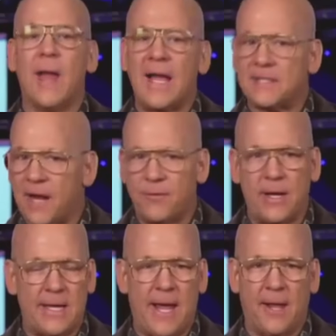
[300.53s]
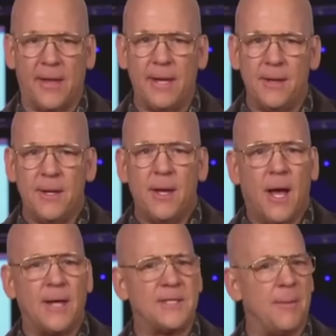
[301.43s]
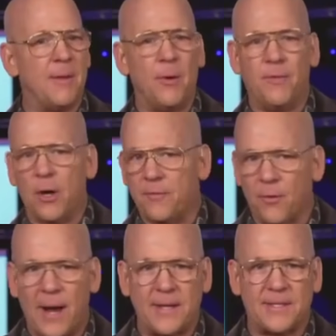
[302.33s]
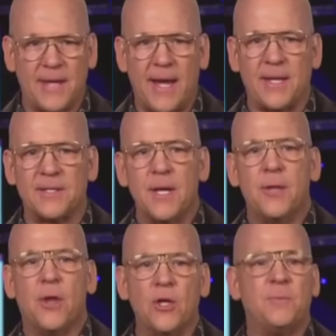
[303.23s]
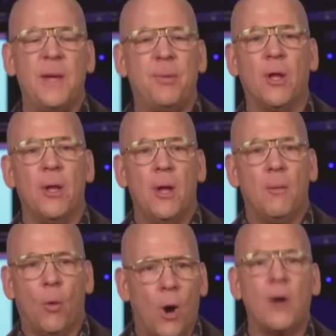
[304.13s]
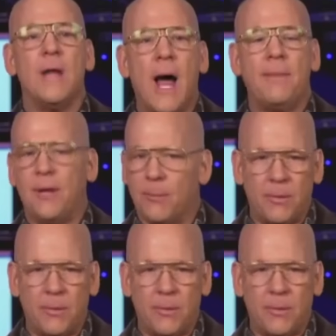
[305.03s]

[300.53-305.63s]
night for Nikki Haley, some of them who voted for Ron DeSantis, those people are not the,